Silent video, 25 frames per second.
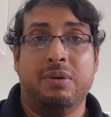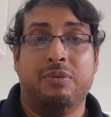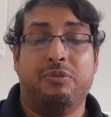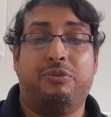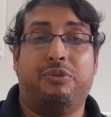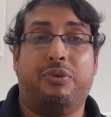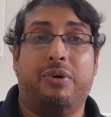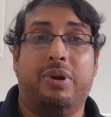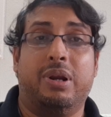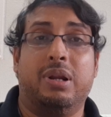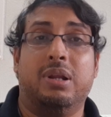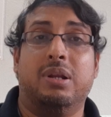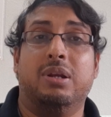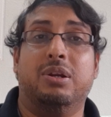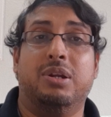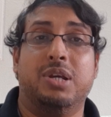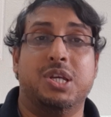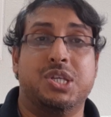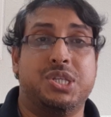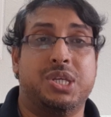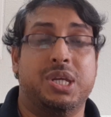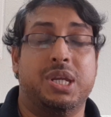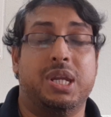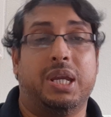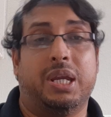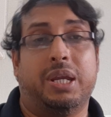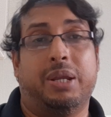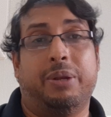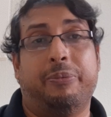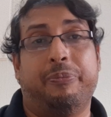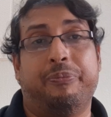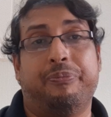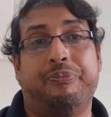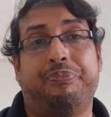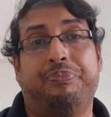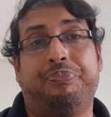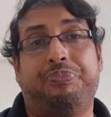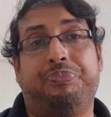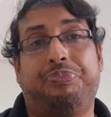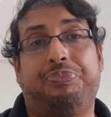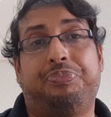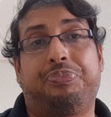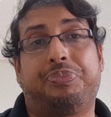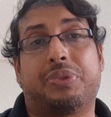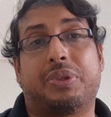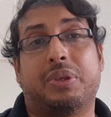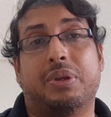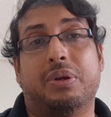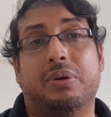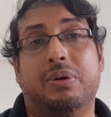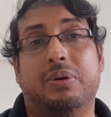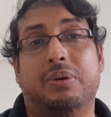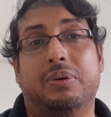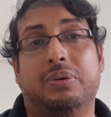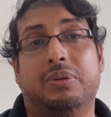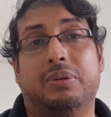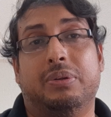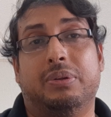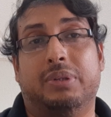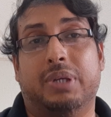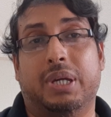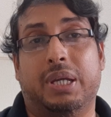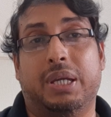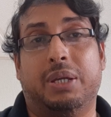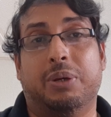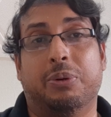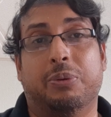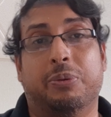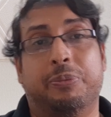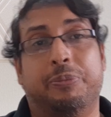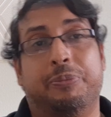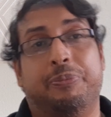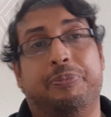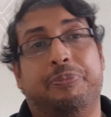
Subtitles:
for listening. Thank you.